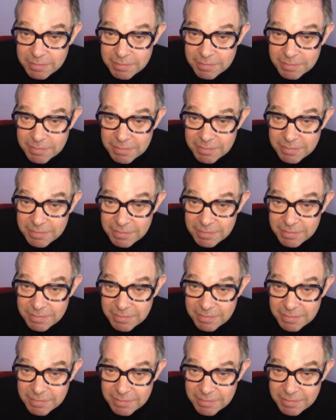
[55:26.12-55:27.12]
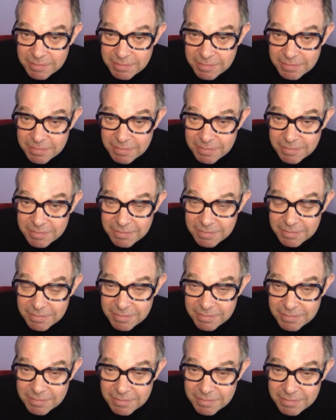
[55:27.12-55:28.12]

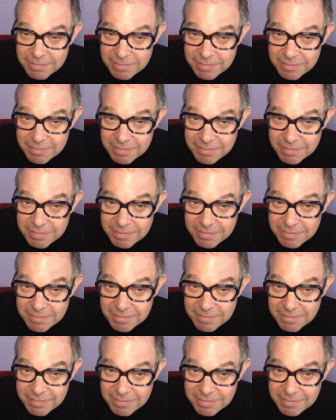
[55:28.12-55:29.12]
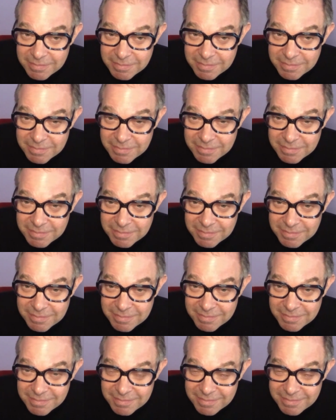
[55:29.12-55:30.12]

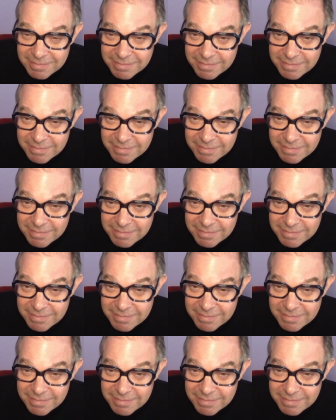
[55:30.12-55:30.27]
[no speech]